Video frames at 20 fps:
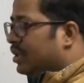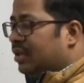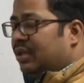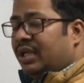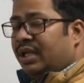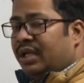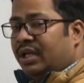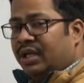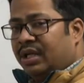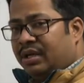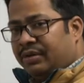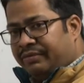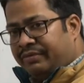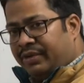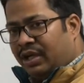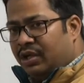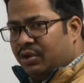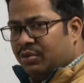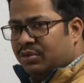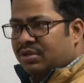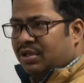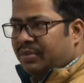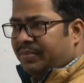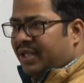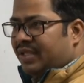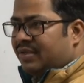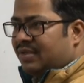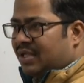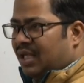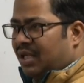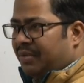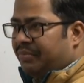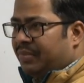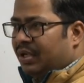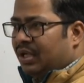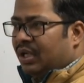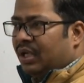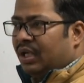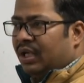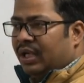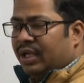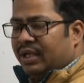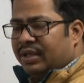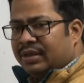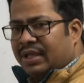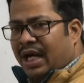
the values remain same, in